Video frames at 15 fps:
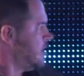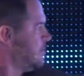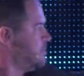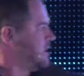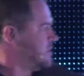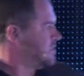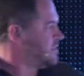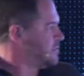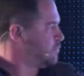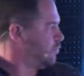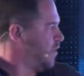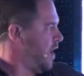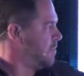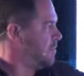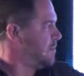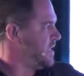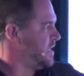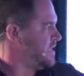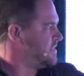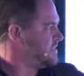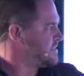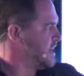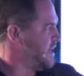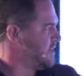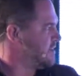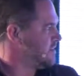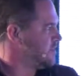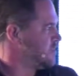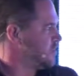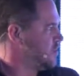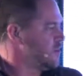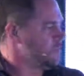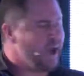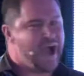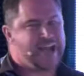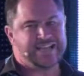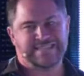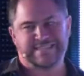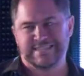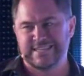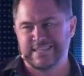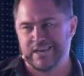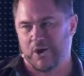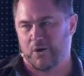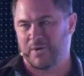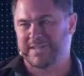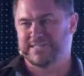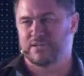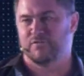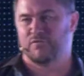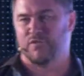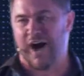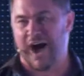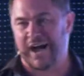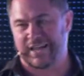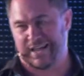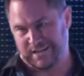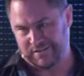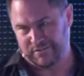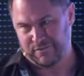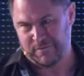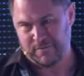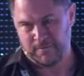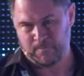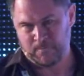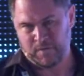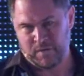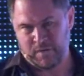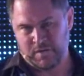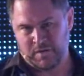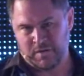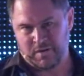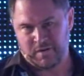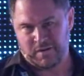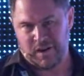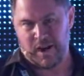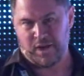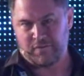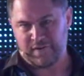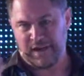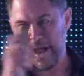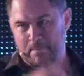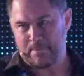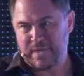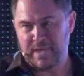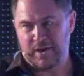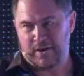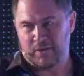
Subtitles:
But the problem is that the term ICO is evocative of an IPO.